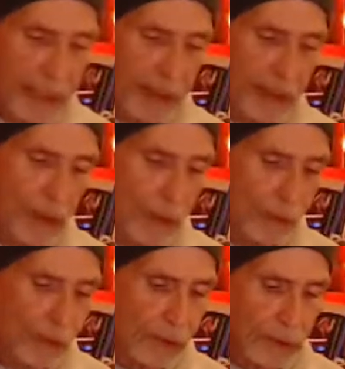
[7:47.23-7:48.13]
picking your
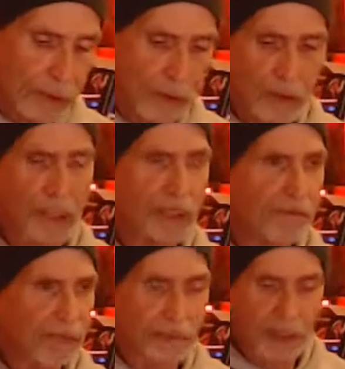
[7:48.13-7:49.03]
nose. You stick
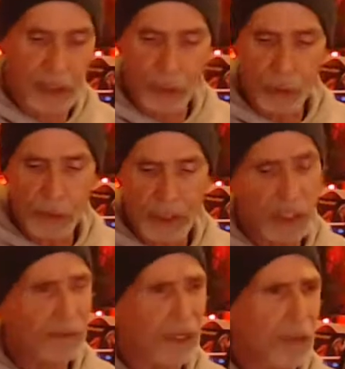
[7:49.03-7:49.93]
your finger in the tube, but they
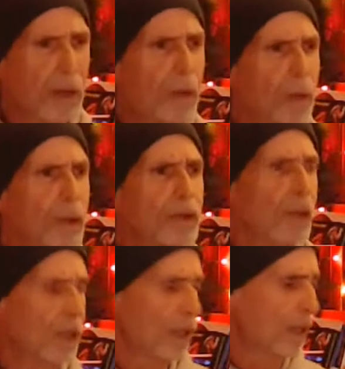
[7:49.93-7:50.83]
give you a
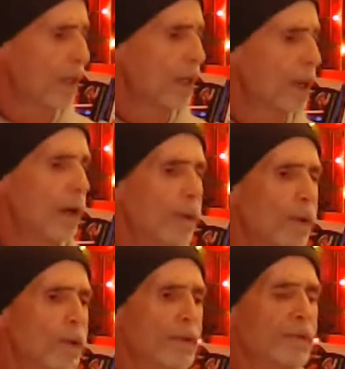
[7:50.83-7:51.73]
wooden
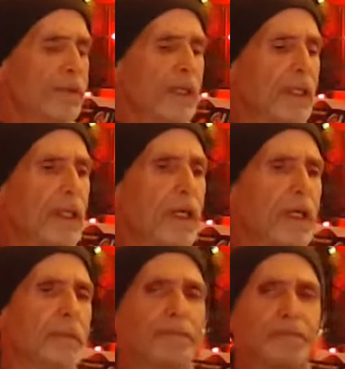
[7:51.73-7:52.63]
freaking
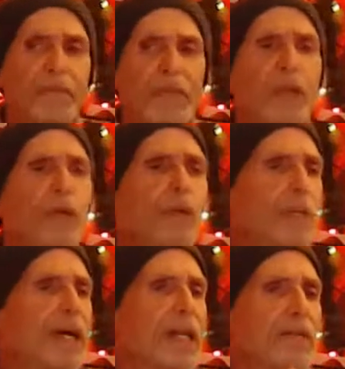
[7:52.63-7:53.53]
a
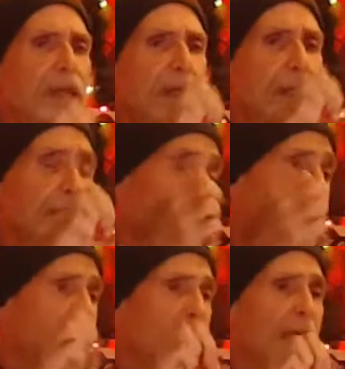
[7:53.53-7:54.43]
Q-tip kind of a thing.
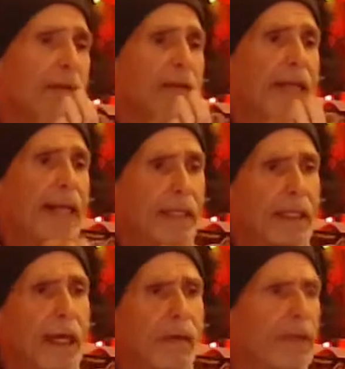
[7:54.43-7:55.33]
You take care of that,
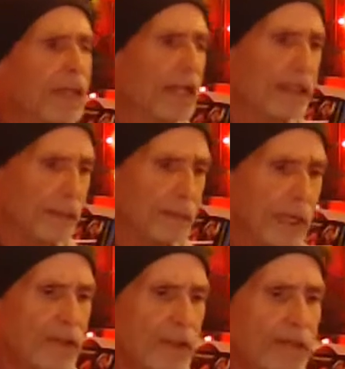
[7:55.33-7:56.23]
and now it's the
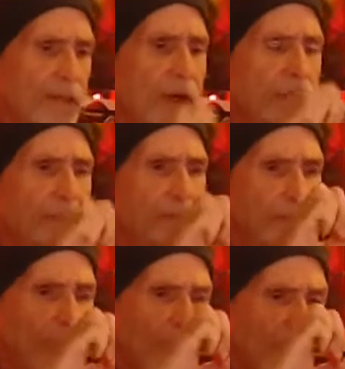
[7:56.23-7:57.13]
anticipation of it all.
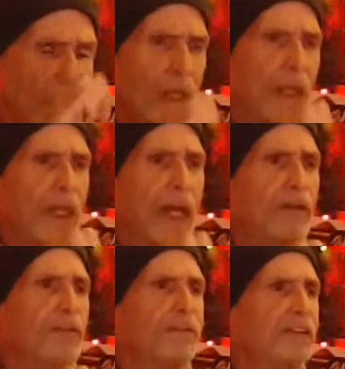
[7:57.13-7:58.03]
I
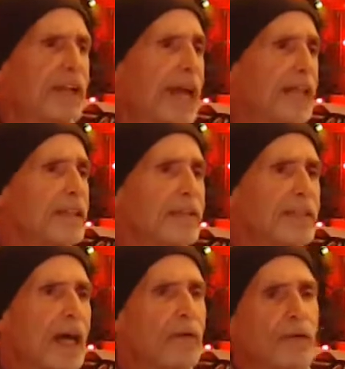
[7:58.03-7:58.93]
don't know if I should edit
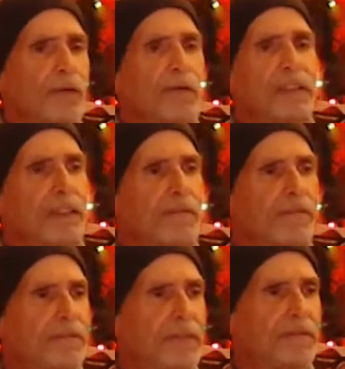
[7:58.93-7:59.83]
this out, go right to
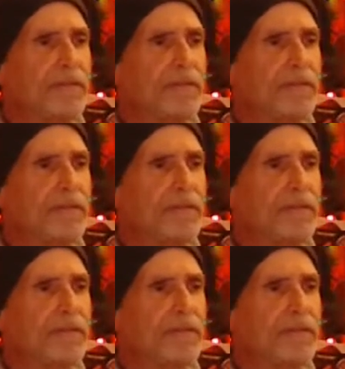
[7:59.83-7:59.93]
the